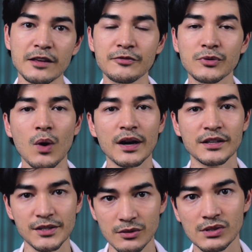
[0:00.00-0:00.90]
If you are
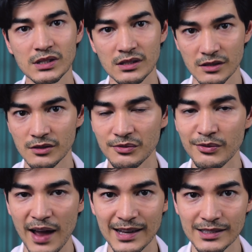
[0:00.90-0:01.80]
used to do
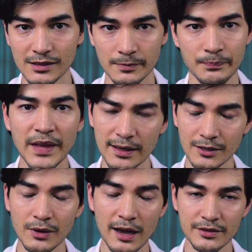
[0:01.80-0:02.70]
fasting, and
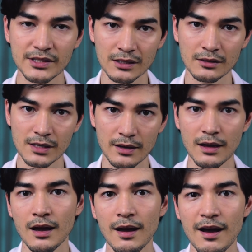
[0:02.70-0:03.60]
I do every single day,
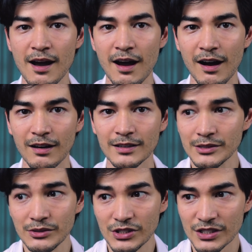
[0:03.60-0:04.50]

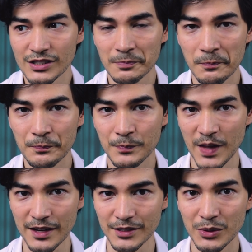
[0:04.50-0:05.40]
you just
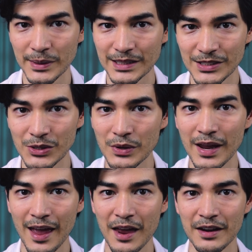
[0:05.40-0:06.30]
can do it. You
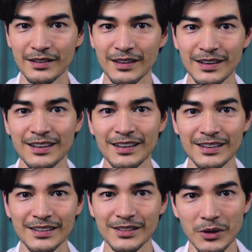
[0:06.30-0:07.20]
can,
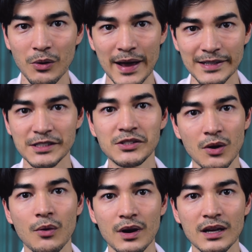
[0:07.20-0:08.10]
you know,
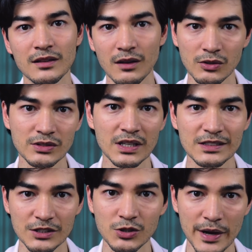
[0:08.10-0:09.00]
endure those
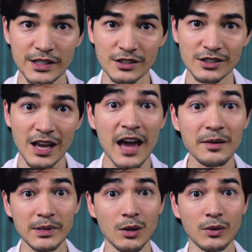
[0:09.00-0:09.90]
situations
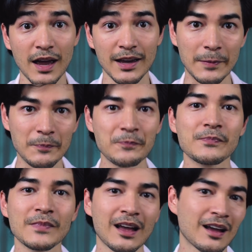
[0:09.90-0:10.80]
and be okay.
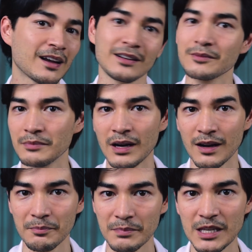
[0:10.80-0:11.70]

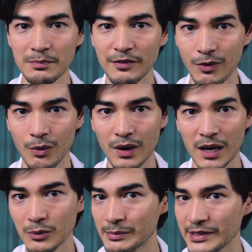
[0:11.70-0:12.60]
Me before,
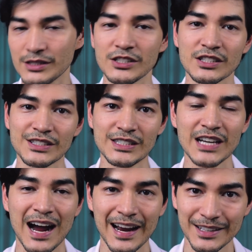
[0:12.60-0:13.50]
I would be just
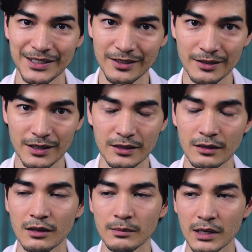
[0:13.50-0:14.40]
dying, you know,
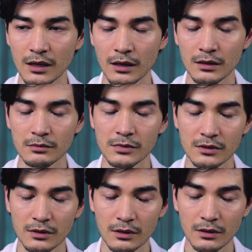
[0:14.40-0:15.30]
like, oh my God, I'm
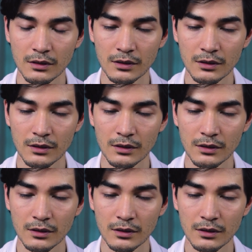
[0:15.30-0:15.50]
so,